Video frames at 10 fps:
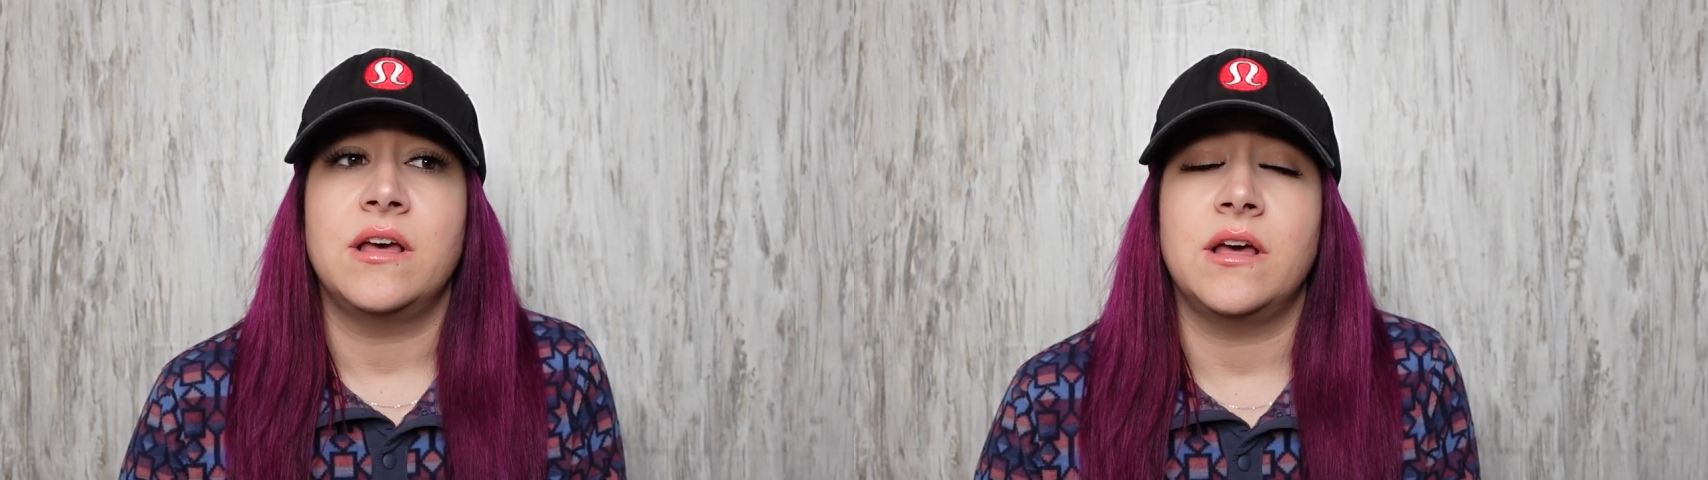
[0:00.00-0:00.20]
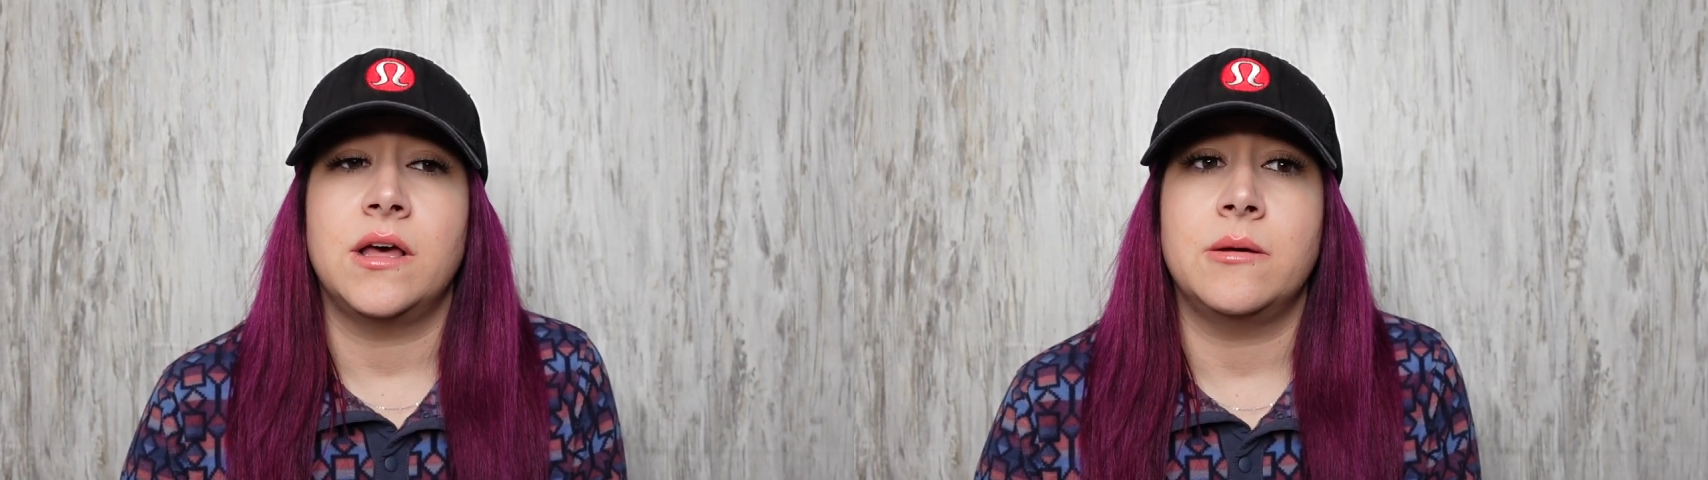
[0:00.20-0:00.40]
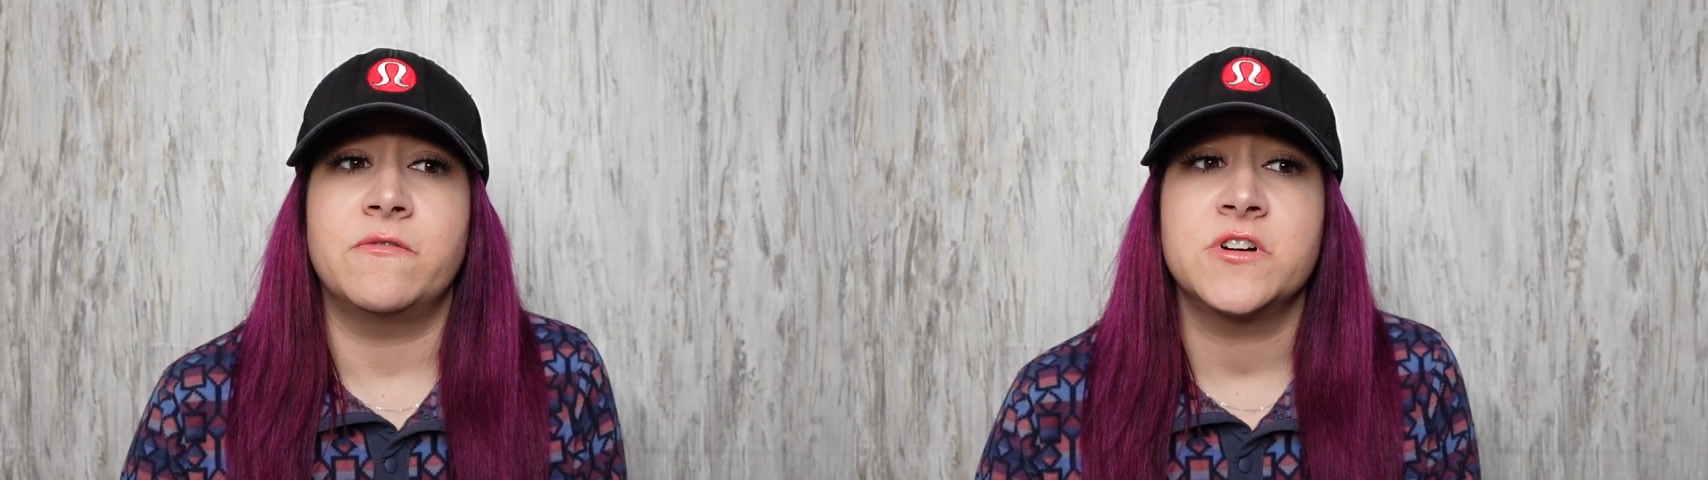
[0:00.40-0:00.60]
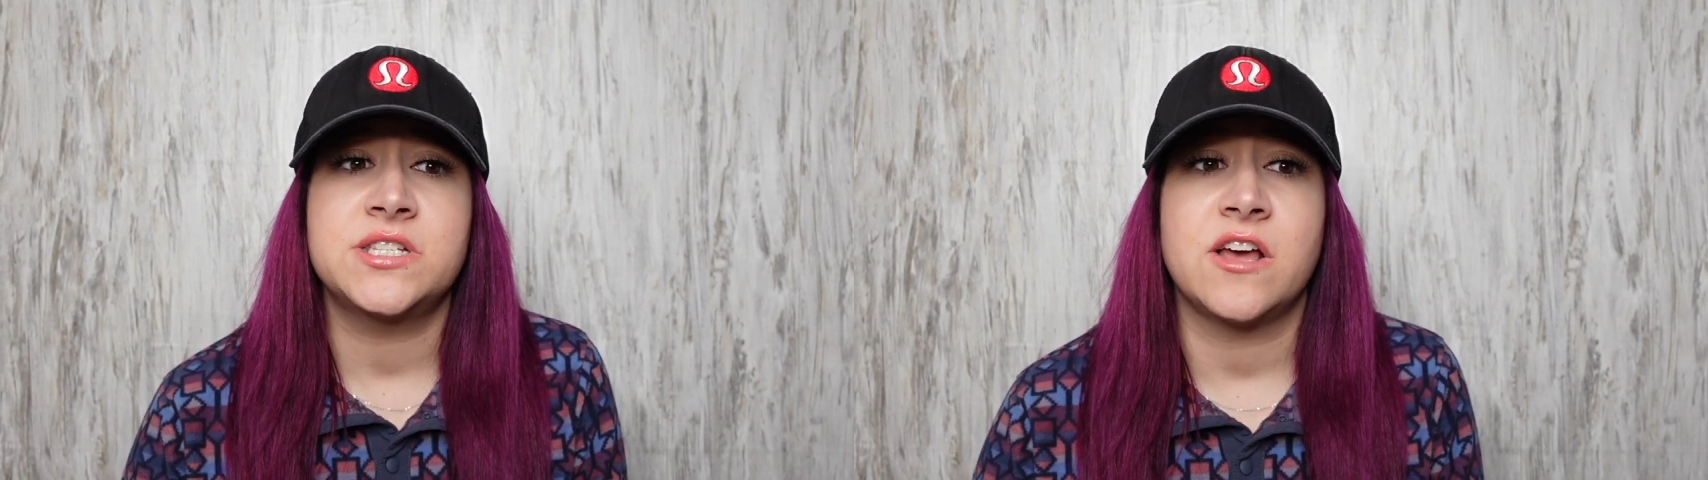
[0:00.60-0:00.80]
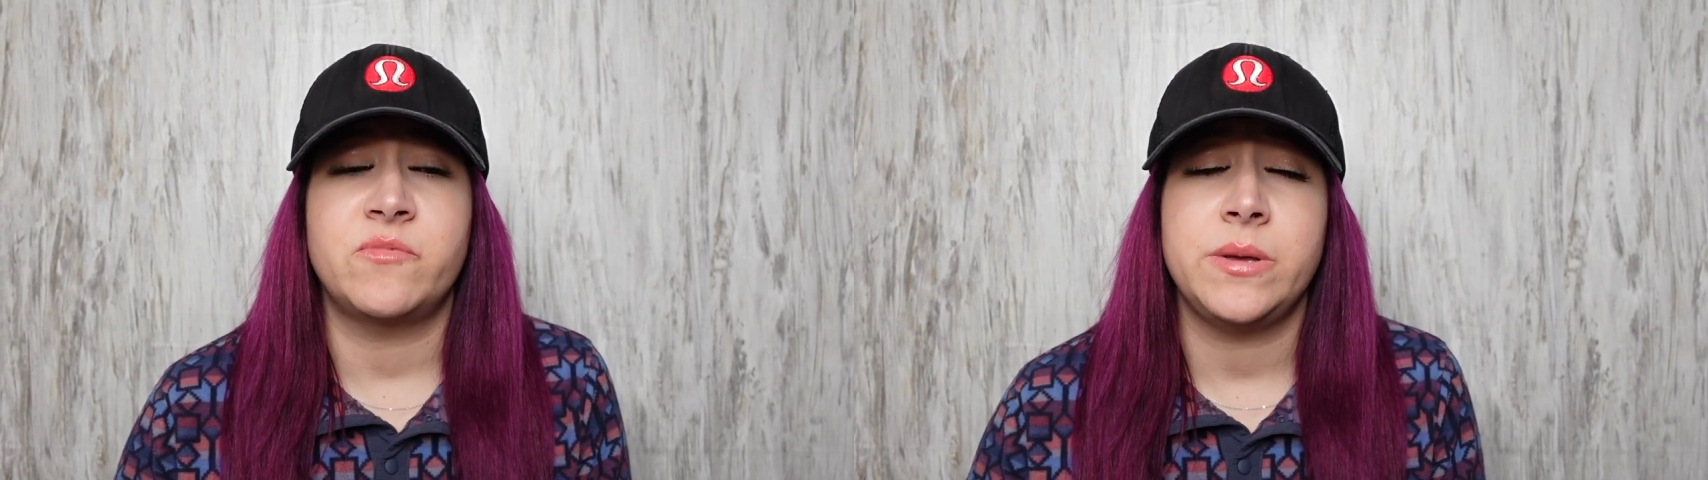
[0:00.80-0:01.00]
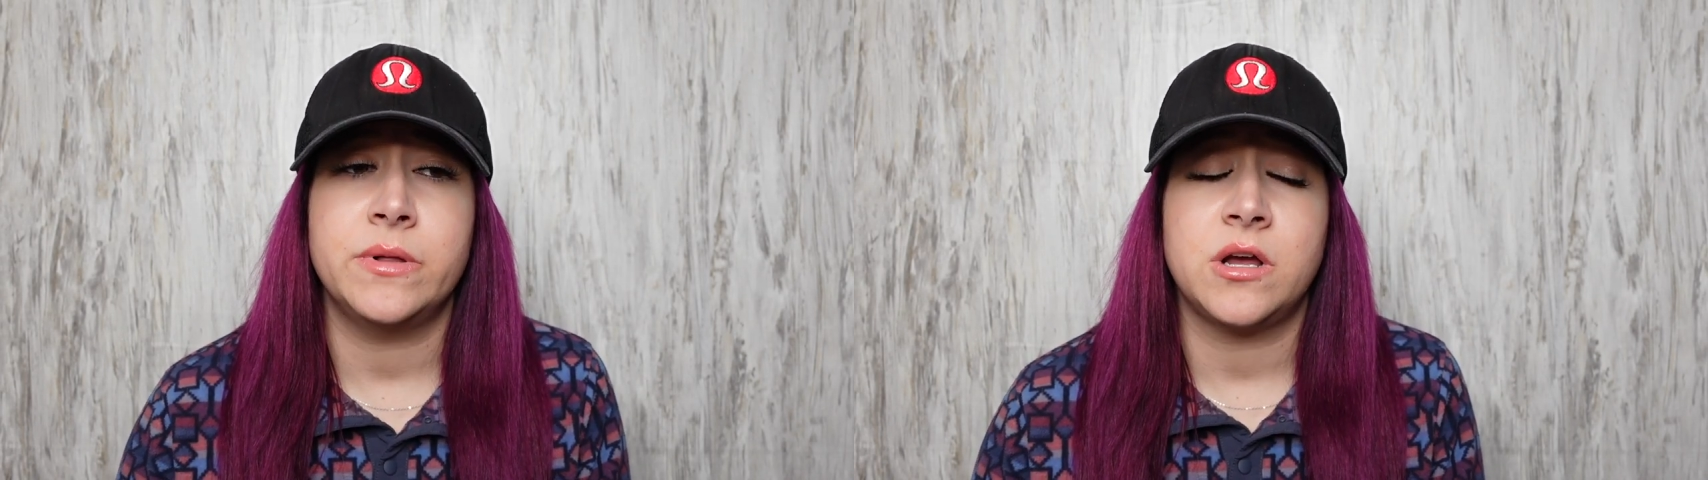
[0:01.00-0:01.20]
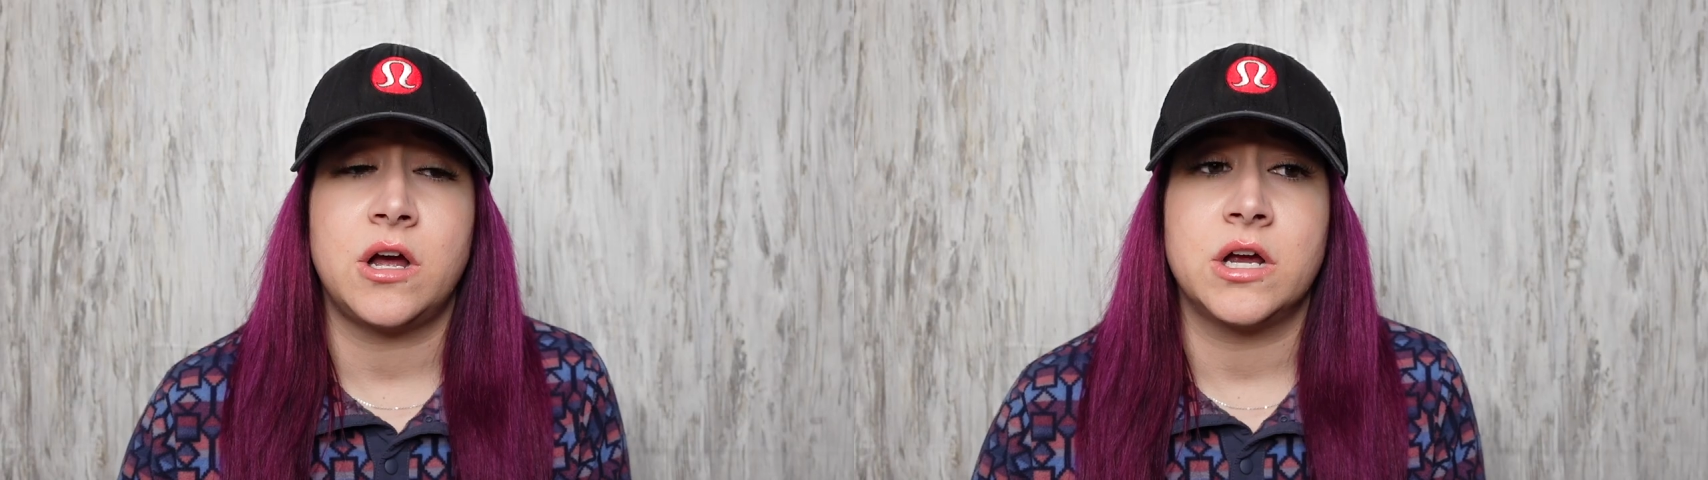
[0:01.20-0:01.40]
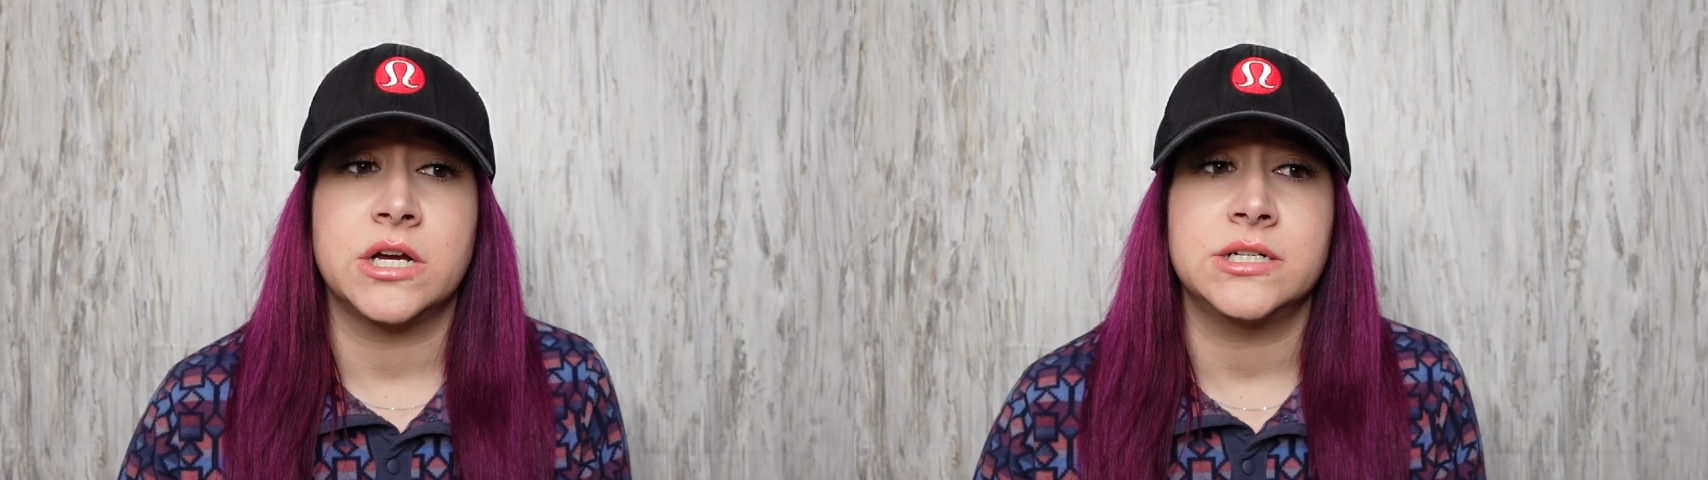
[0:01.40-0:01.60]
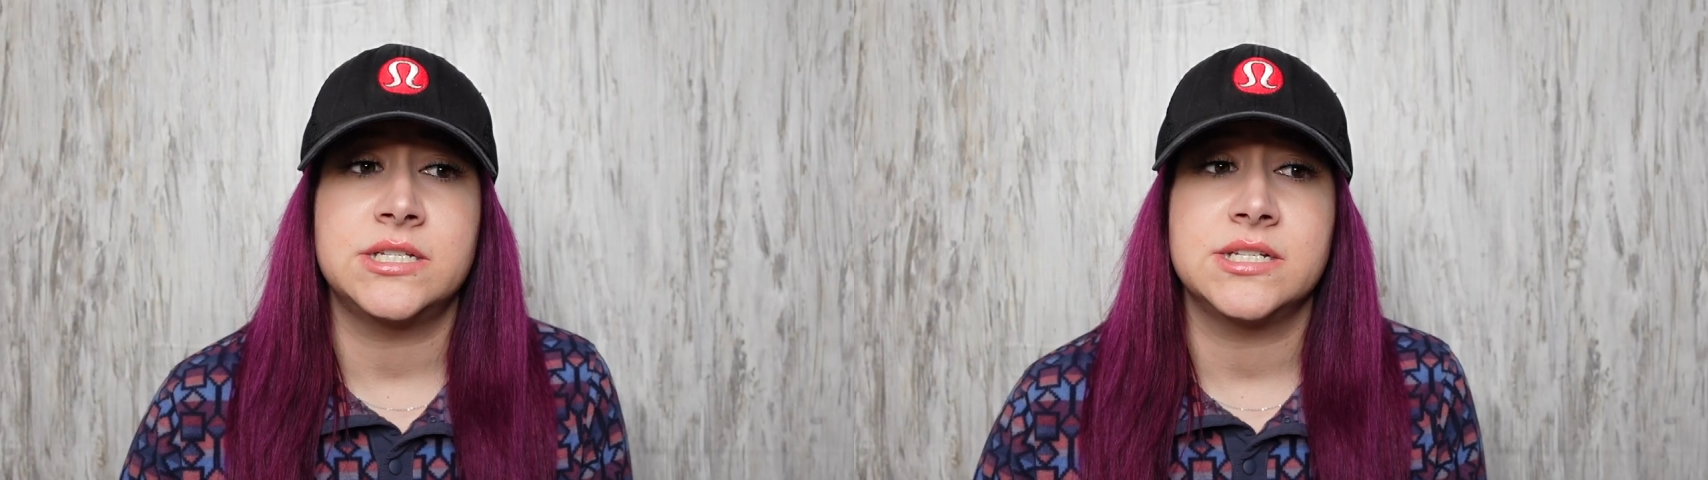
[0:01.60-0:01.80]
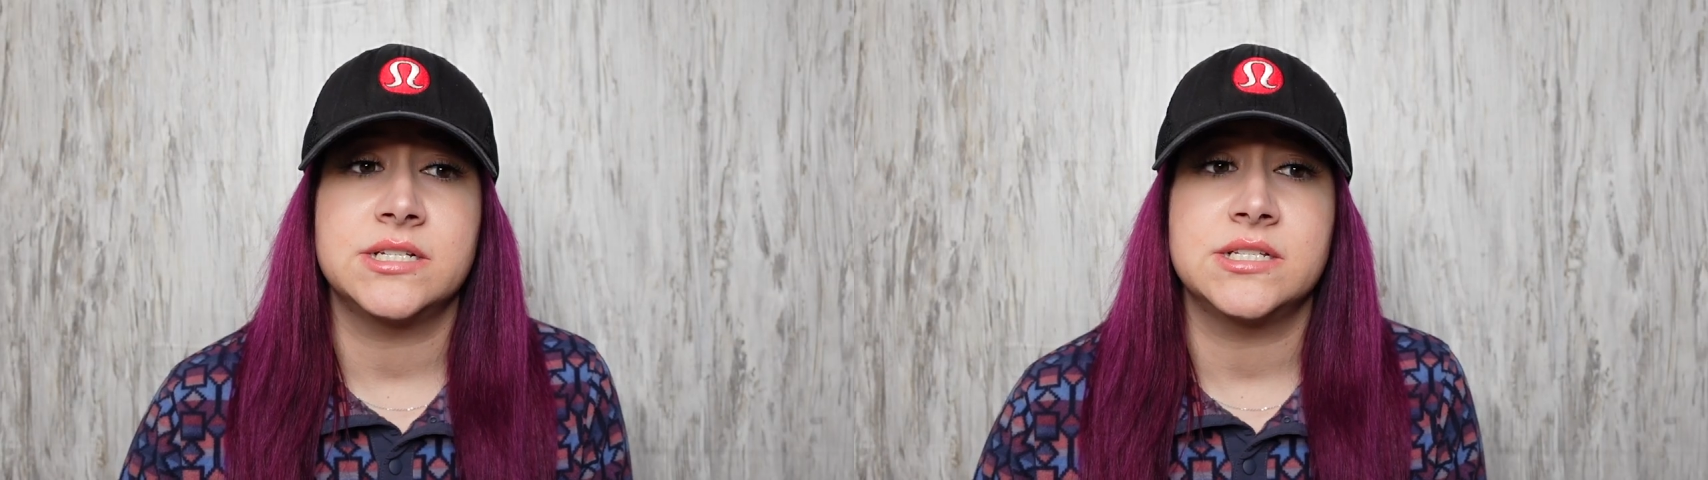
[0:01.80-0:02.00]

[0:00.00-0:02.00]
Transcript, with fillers: Um, first off, people aren't